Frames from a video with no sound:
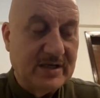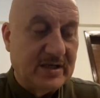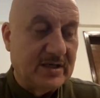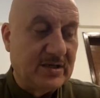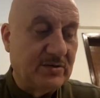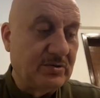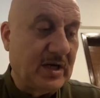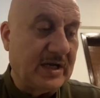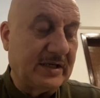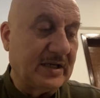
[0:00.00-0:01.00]
Mm-hmm.
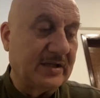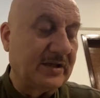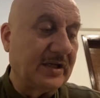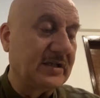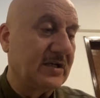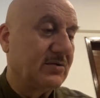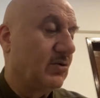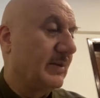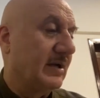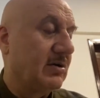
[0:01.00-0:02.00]
You, I can think that,
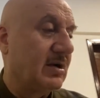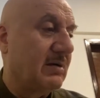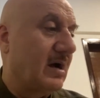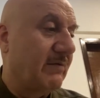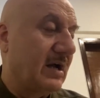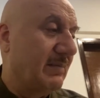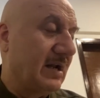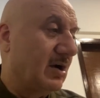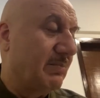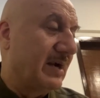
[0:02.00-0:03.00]
oh my God, uh, why am I
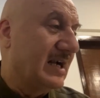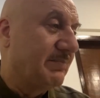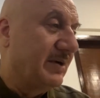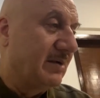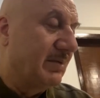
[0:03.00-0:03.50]
not Brad Pitt?